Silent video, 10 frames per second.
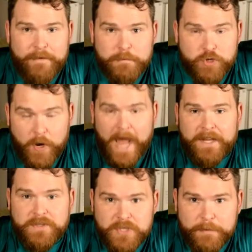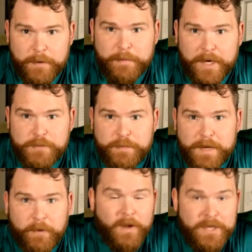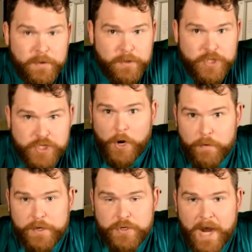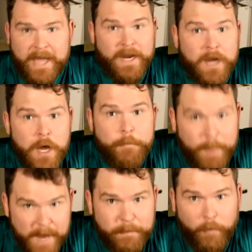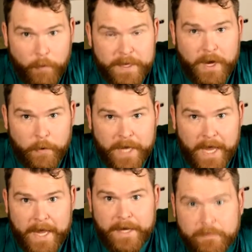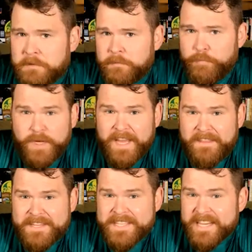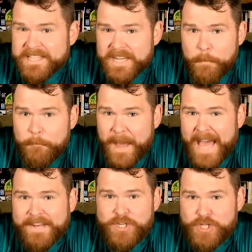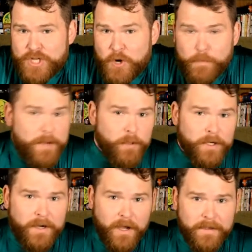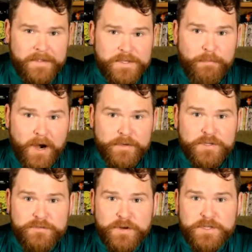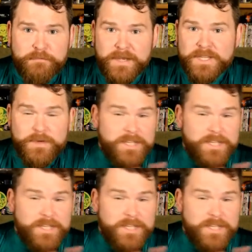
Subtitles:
him dragon super punch people, and you can show the dragon. People will be okay. But again, this isn't a bad show. People are calling this Marvel's first miss, which